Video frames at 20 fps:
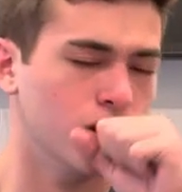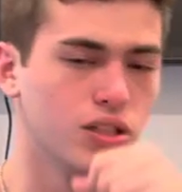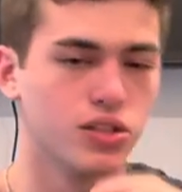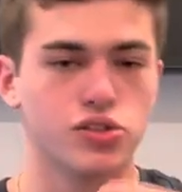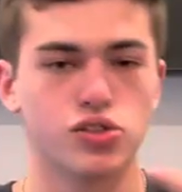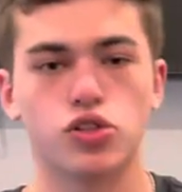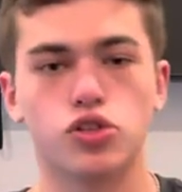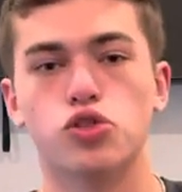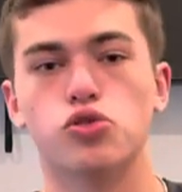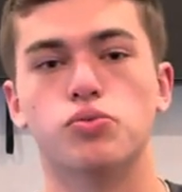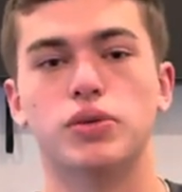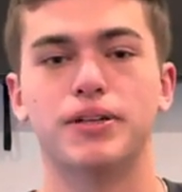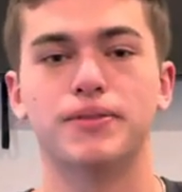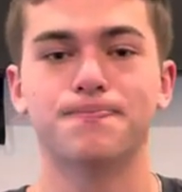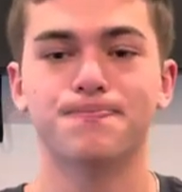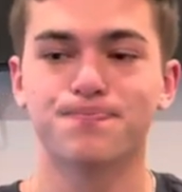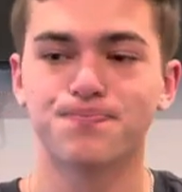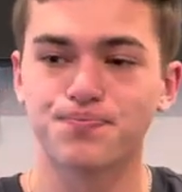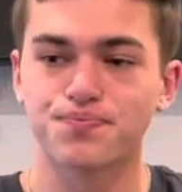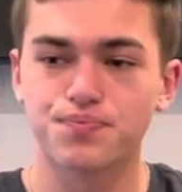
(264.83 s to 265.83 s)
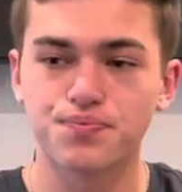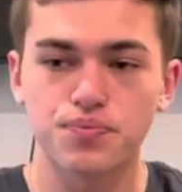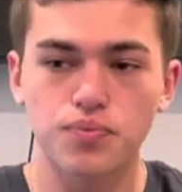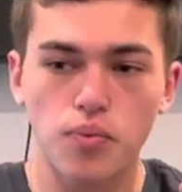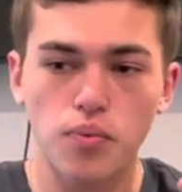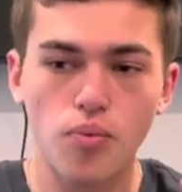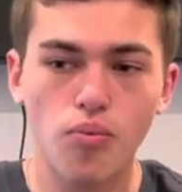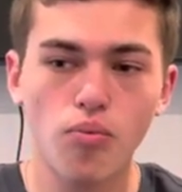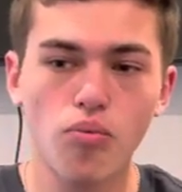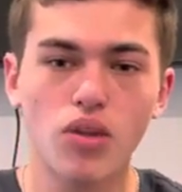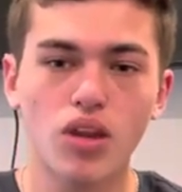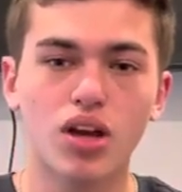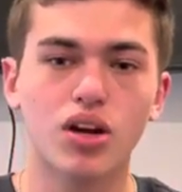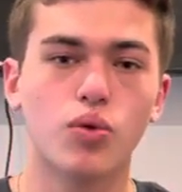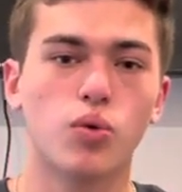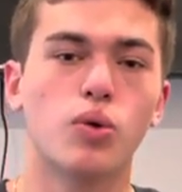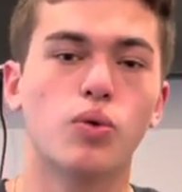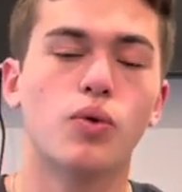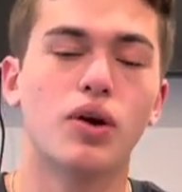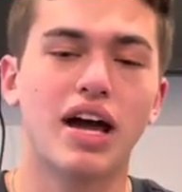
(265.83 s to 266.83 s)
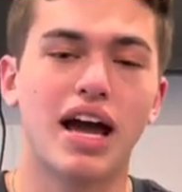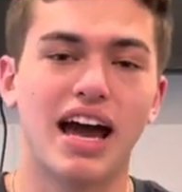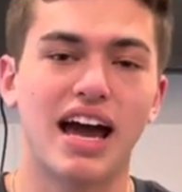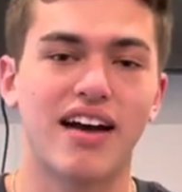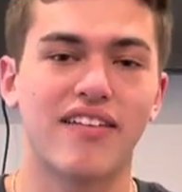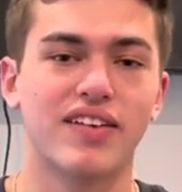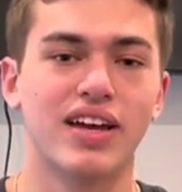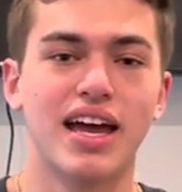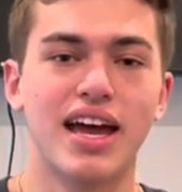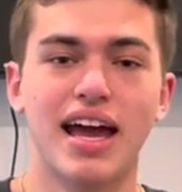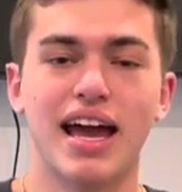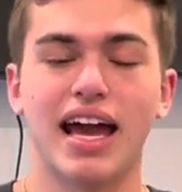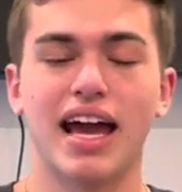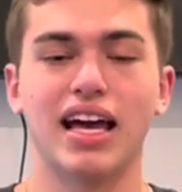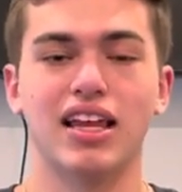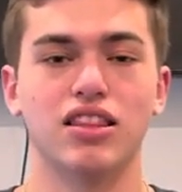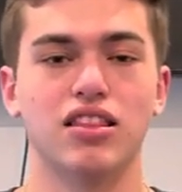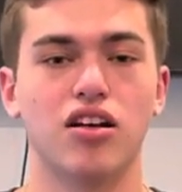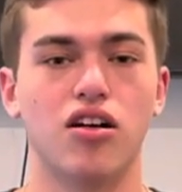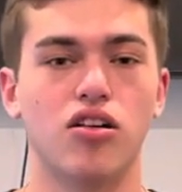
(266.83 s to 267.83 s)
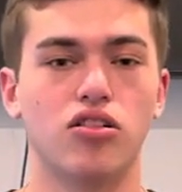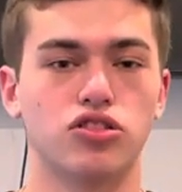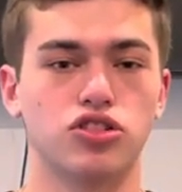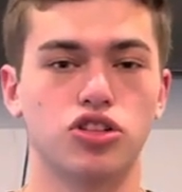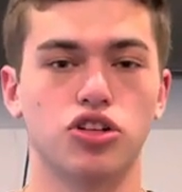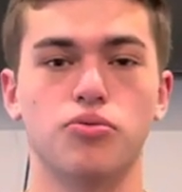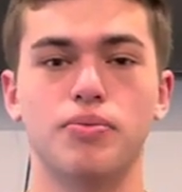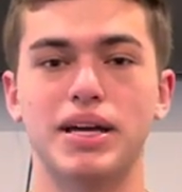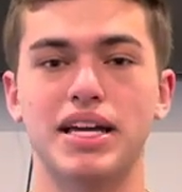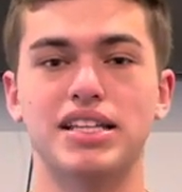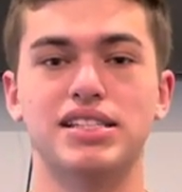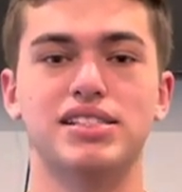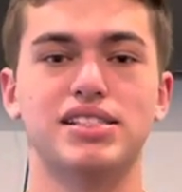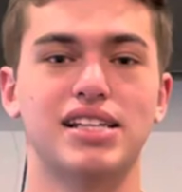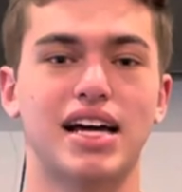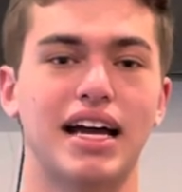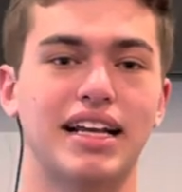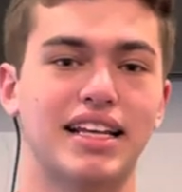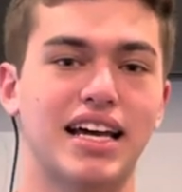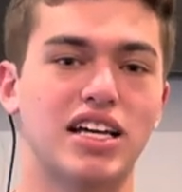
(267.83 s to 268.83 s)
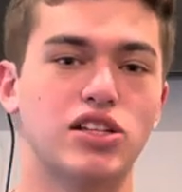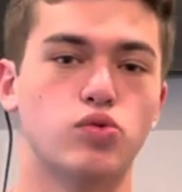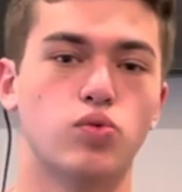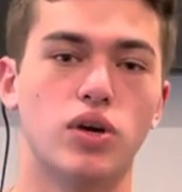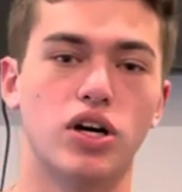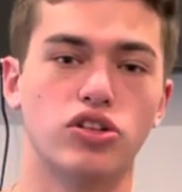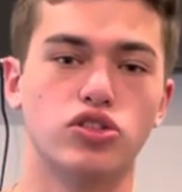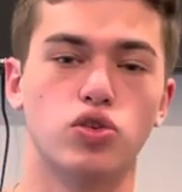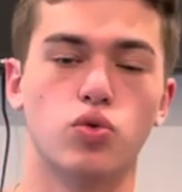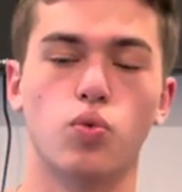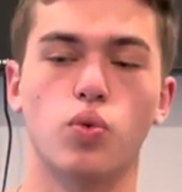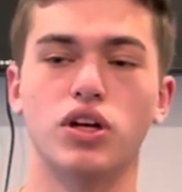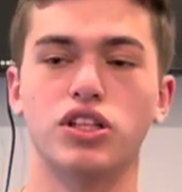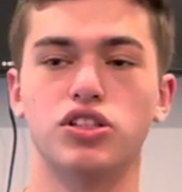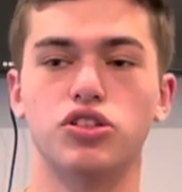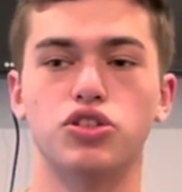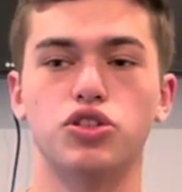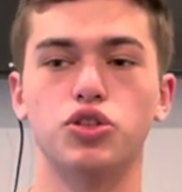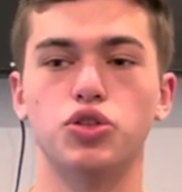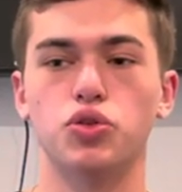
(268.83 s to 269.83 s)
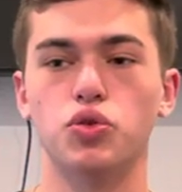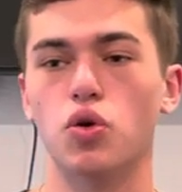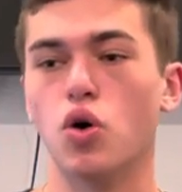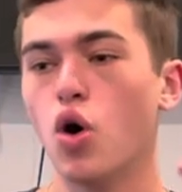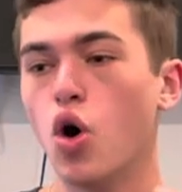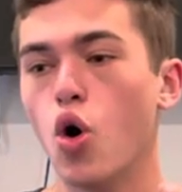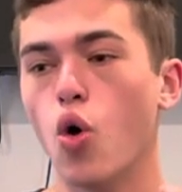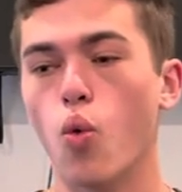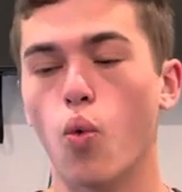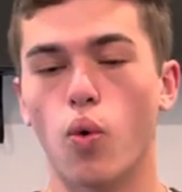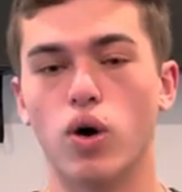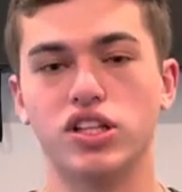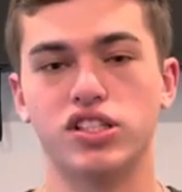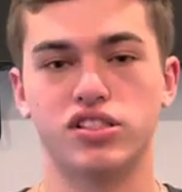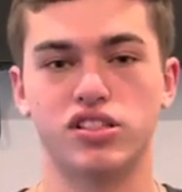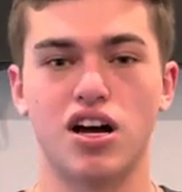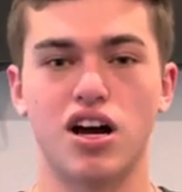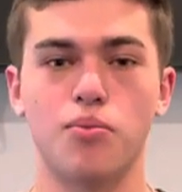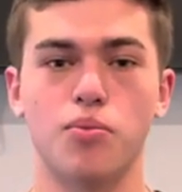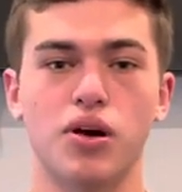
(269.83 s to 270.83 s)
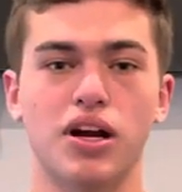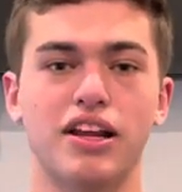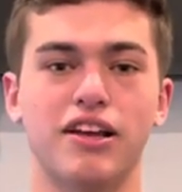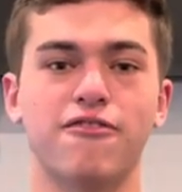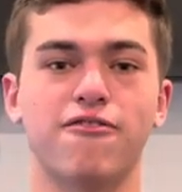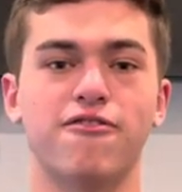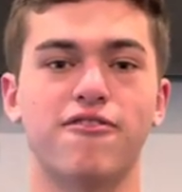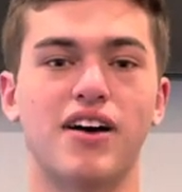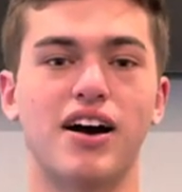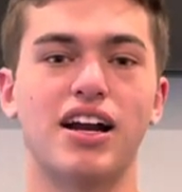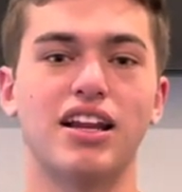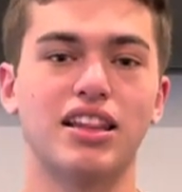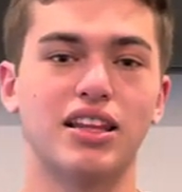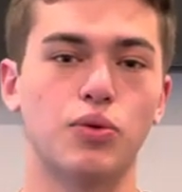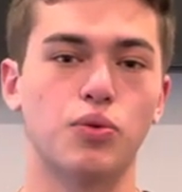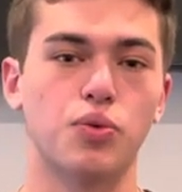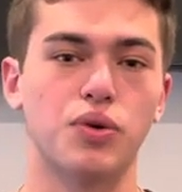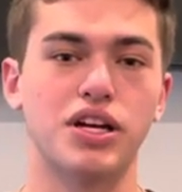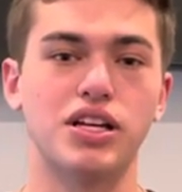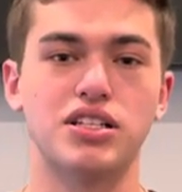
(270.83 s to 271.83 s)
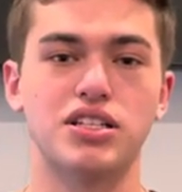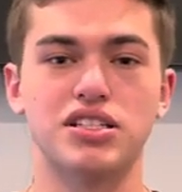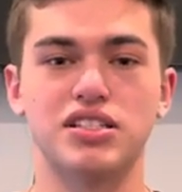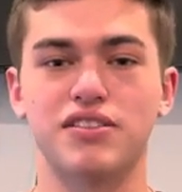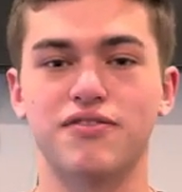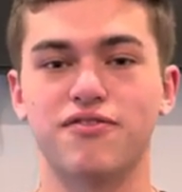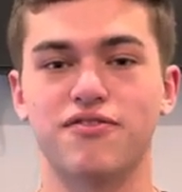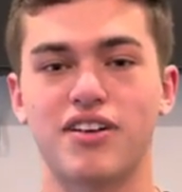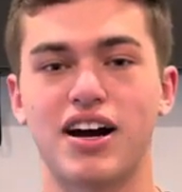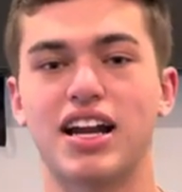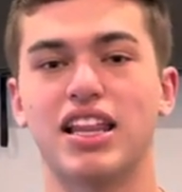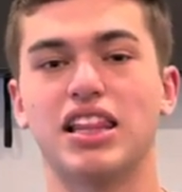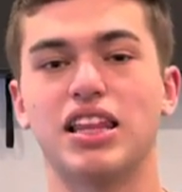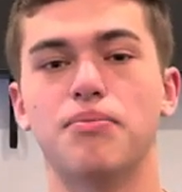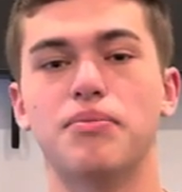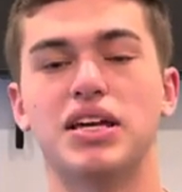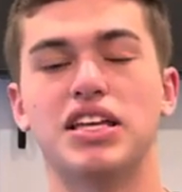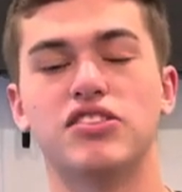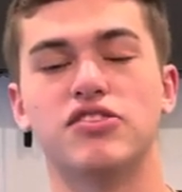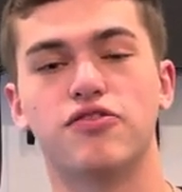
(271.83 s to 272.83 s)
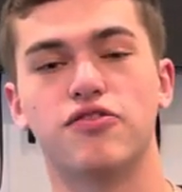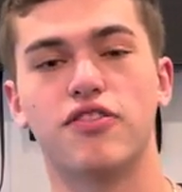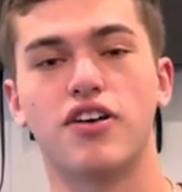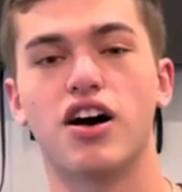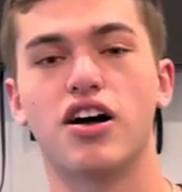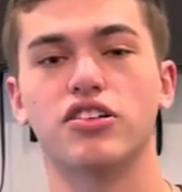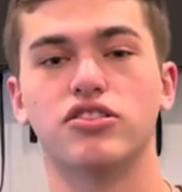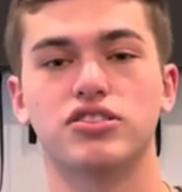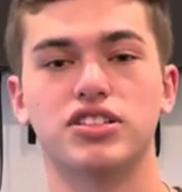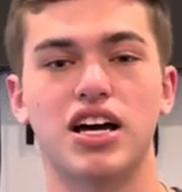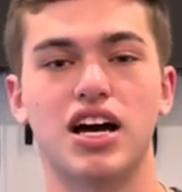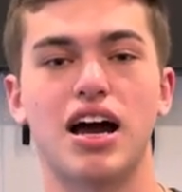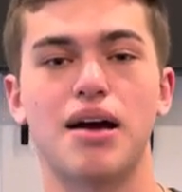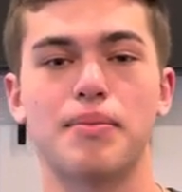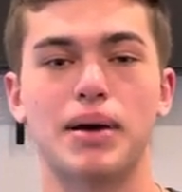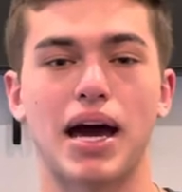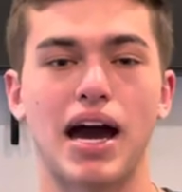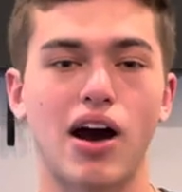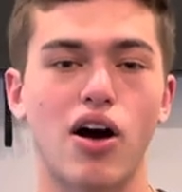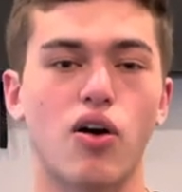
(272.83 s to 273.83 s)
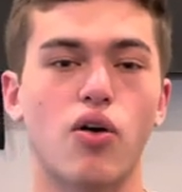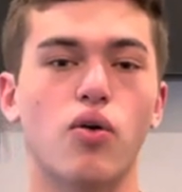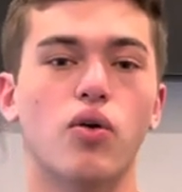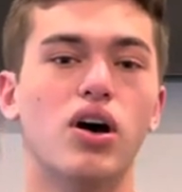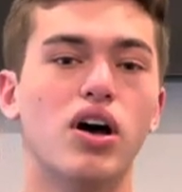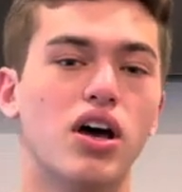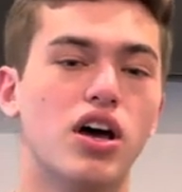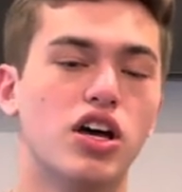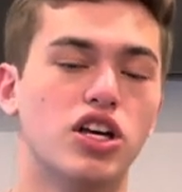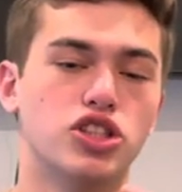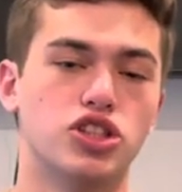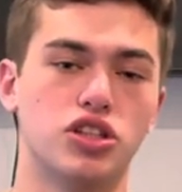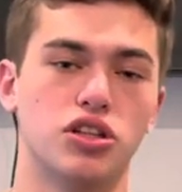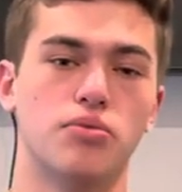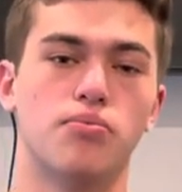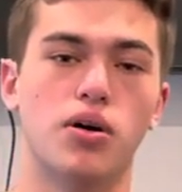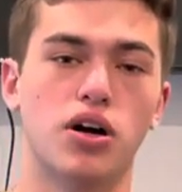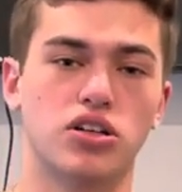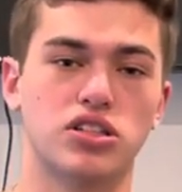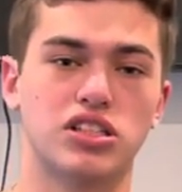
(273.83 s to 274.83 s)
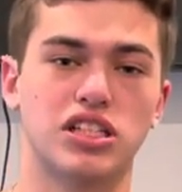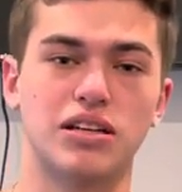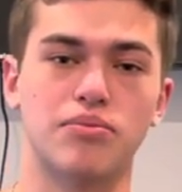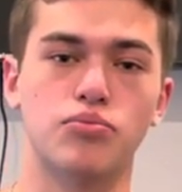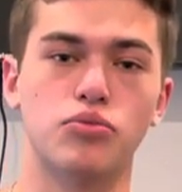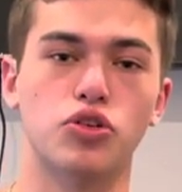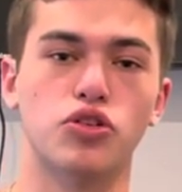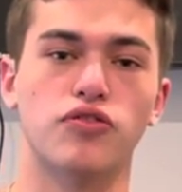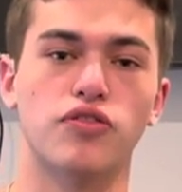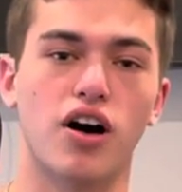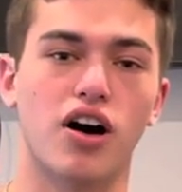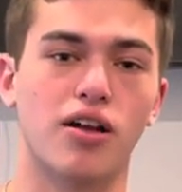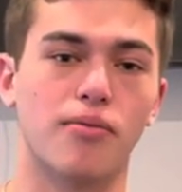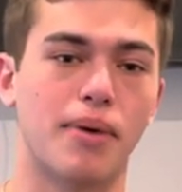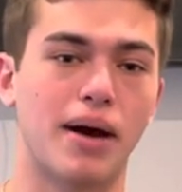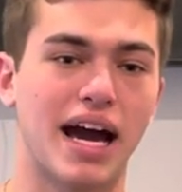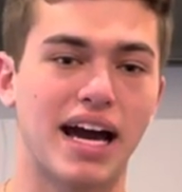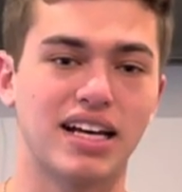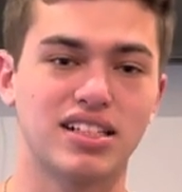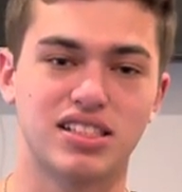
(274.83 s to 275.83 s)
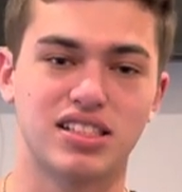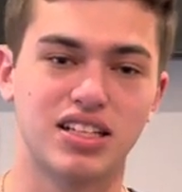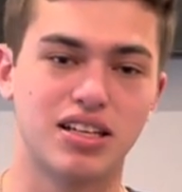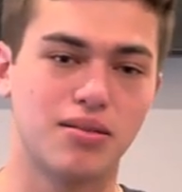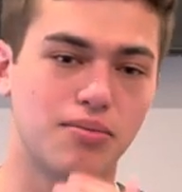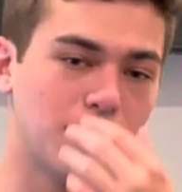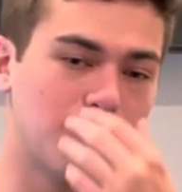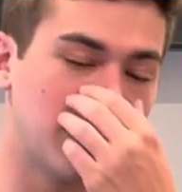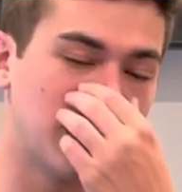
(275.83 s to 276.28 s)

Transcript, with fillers: Excuse me. We want to have a long term insight as well to what to do once Tom Brady finally reaches and finally meets father time. How should the Bucs team move on past him?